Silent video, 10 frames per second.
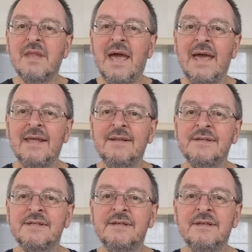
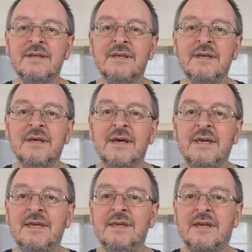and
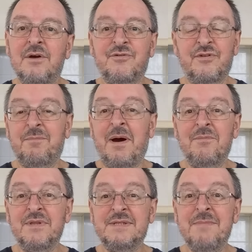he goes to the pub
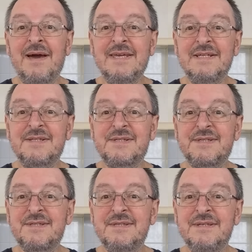with his
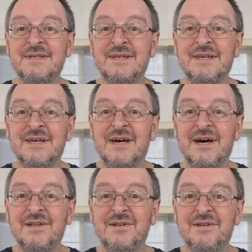mates
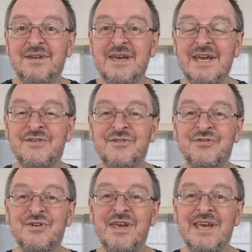and it's
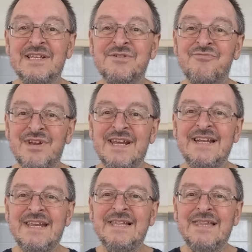just it's a
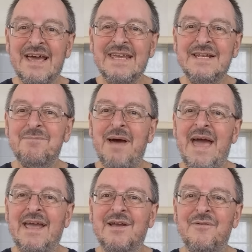really laid
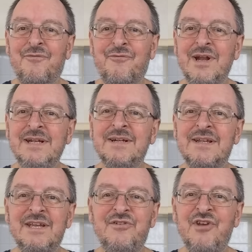back
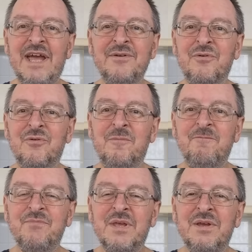friendly channel
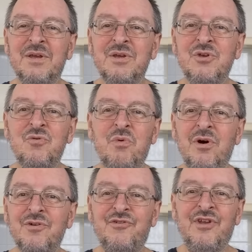you
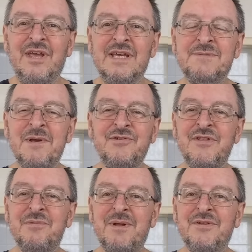watch it, especially
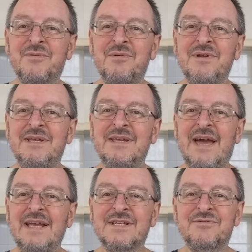the ones where he
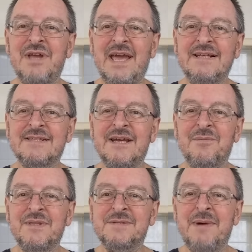hangs, hangs out
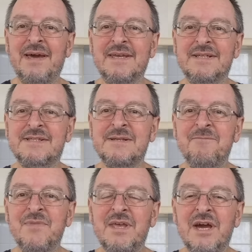with his mates,
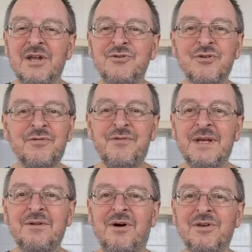and you just
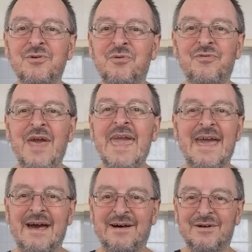feel like you're
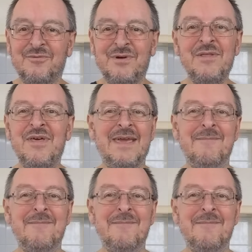there with